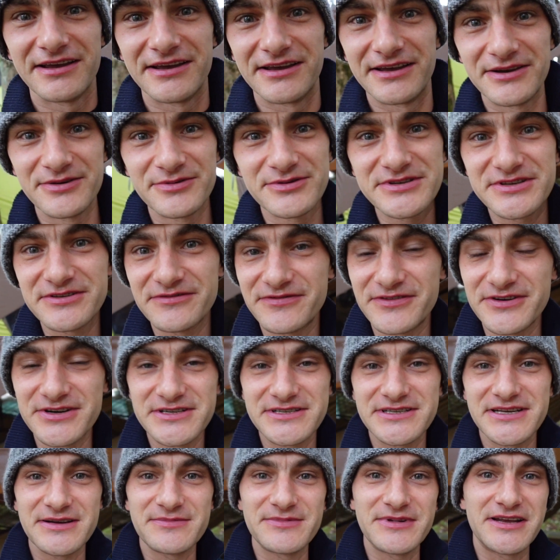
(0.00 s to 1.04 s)
It was the
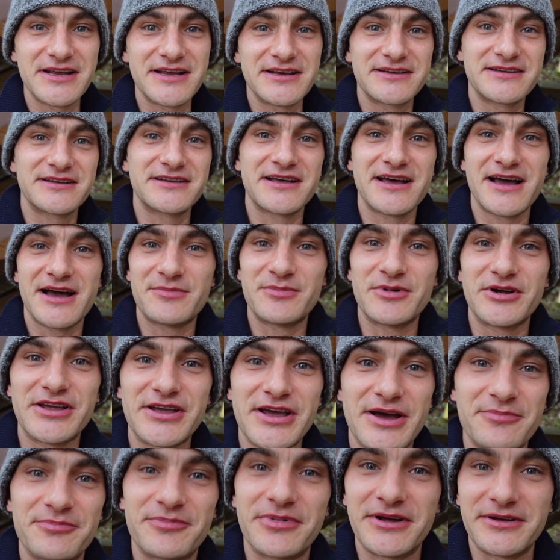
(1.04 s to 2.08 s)
first time that I did hammock
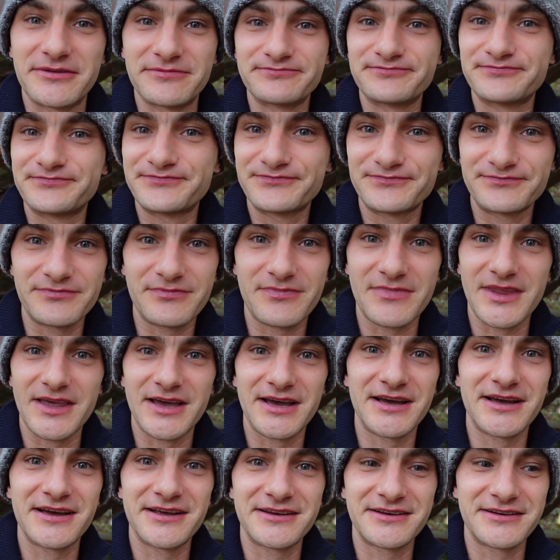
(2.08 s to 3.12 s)
camping,
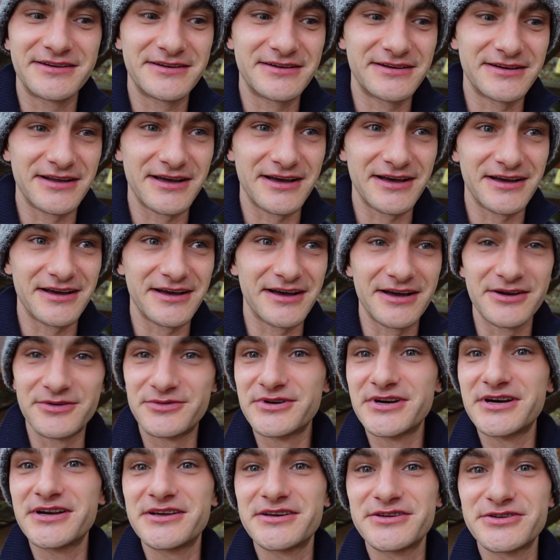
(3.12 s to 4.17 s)
and I
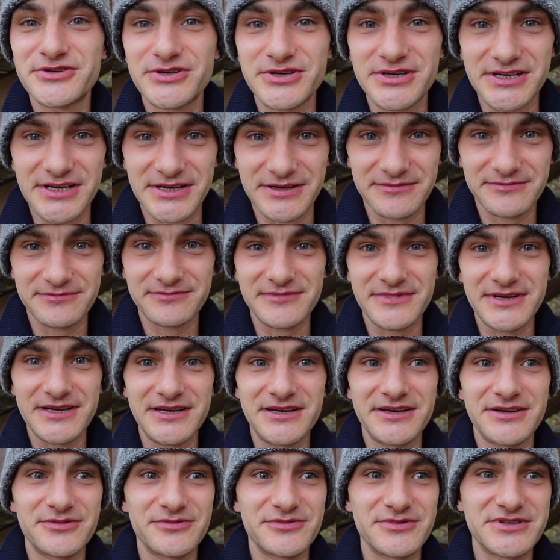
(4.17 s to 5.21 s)
really enjoyed it.
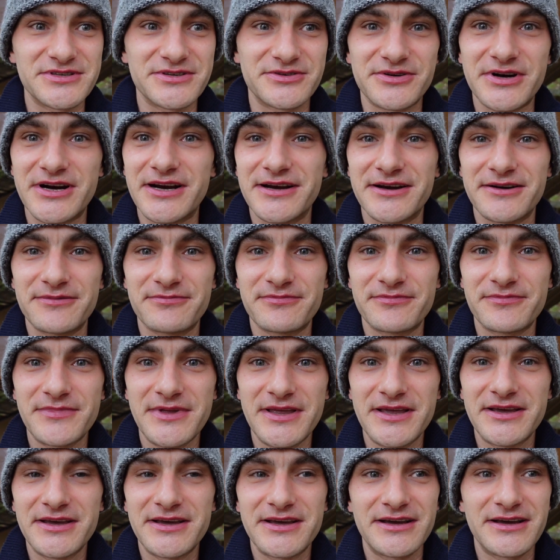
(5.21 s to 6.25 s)
It was great.
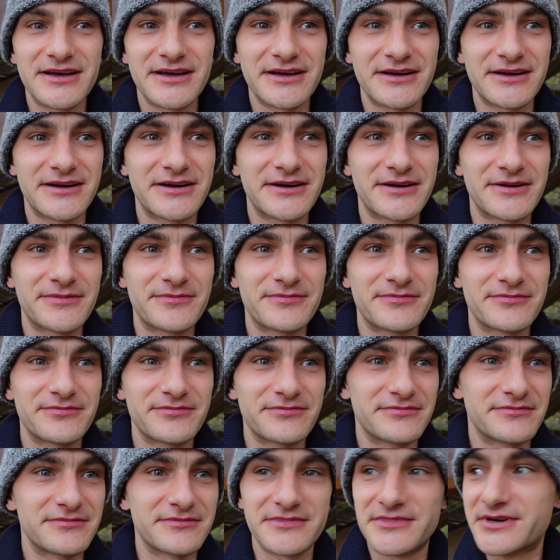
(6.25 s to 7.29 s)
I
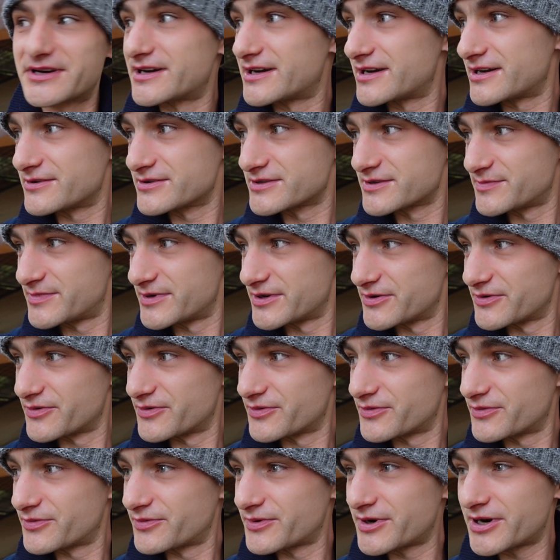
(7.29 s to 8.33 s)
was a bit
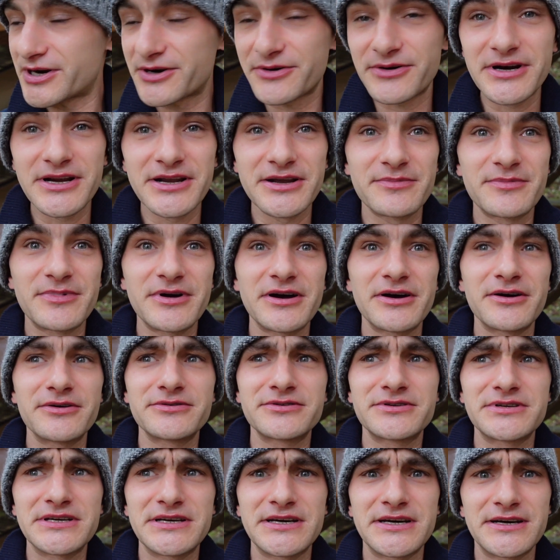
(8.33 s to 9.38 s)
wary about
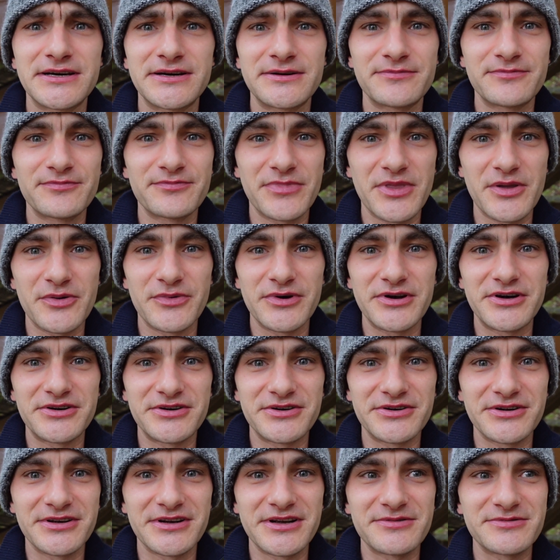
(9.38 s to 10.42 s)
whether
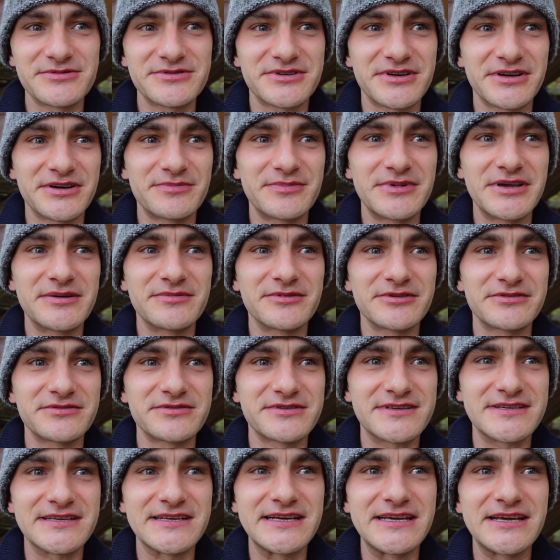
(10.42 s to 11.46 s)
or not I was going to be able to
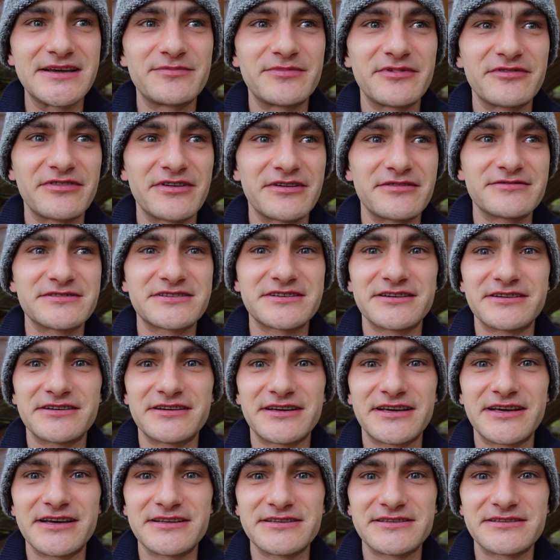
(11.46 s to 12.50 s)
sleep, if I was going
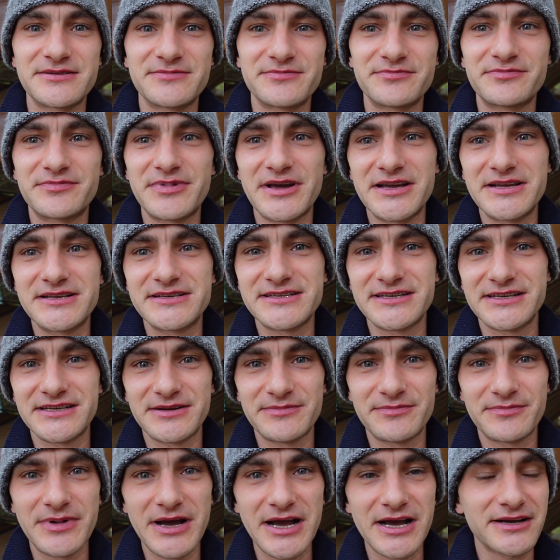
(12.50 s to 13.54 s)
to get some pains in
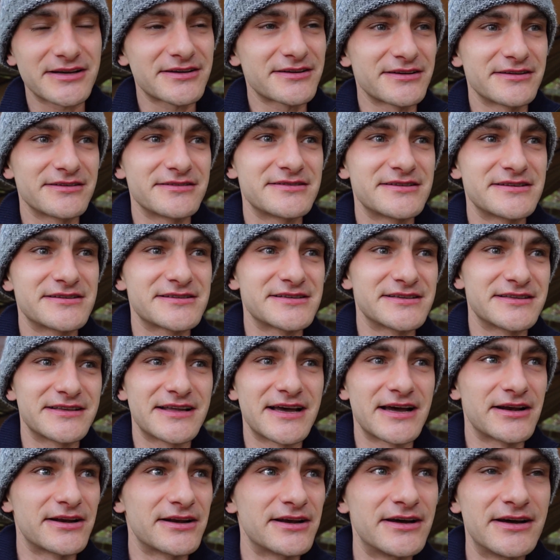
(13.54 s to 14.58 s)
the back and this and
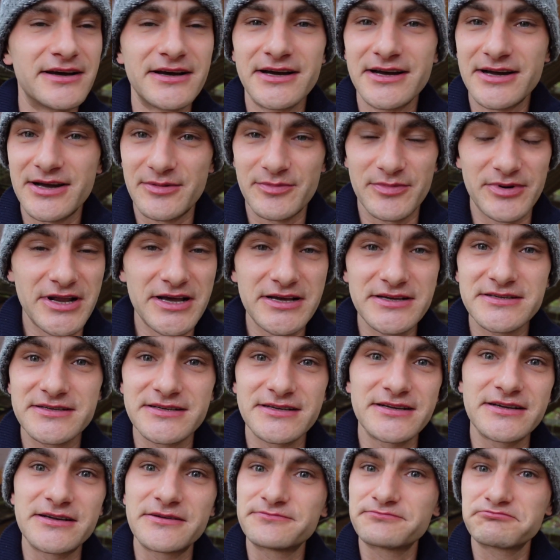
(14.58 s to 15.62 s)
that, but
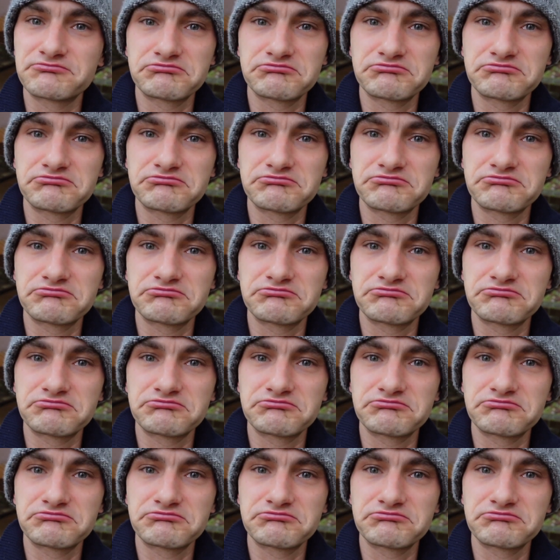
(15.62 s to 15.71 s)
actually